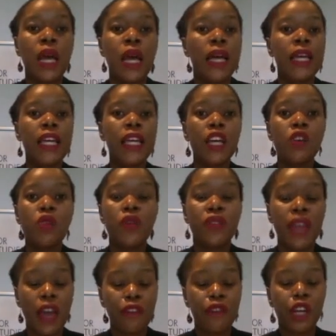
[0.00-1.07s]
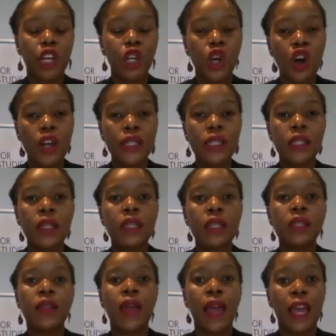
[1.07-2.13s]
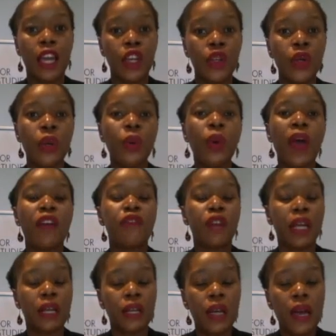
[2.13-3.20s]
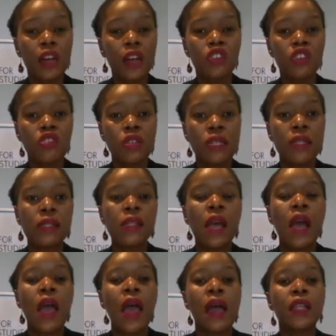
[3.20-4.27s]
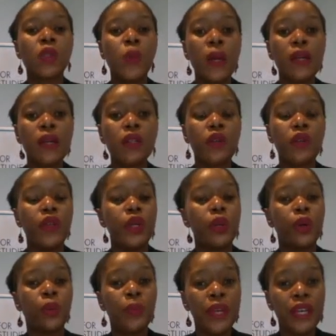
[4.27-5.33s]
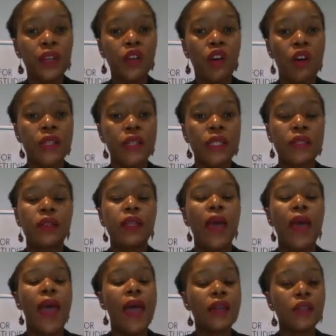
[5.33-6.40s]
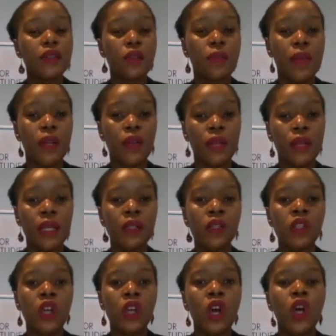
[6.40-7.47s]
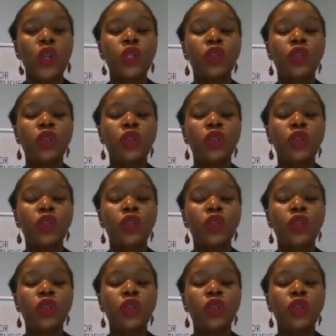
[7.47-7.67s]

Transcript: here on the African continent, the AU, African countries, as well as on the European continent and in the Middle East, to